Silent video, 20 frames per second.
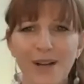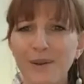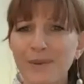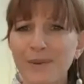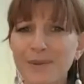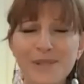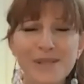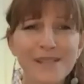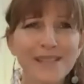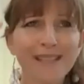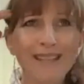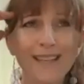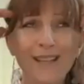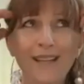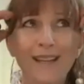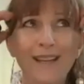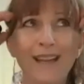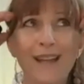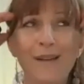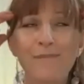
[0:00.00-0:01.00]
I was
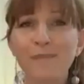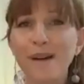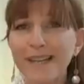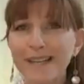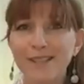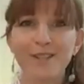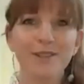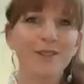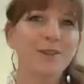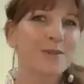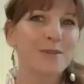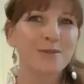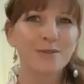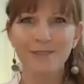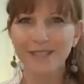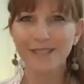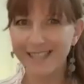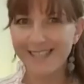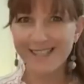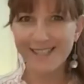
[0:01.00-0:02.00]
thinking, am I
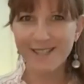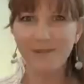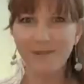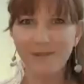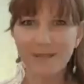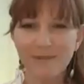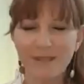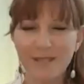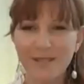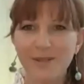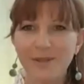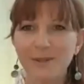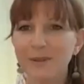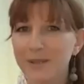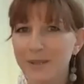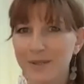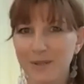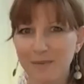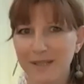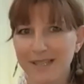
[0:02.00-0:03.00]
crazy? What am I
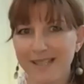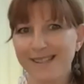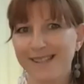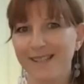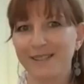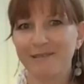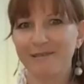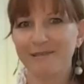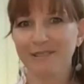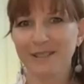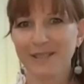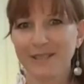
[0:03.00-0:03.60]
doing to myself?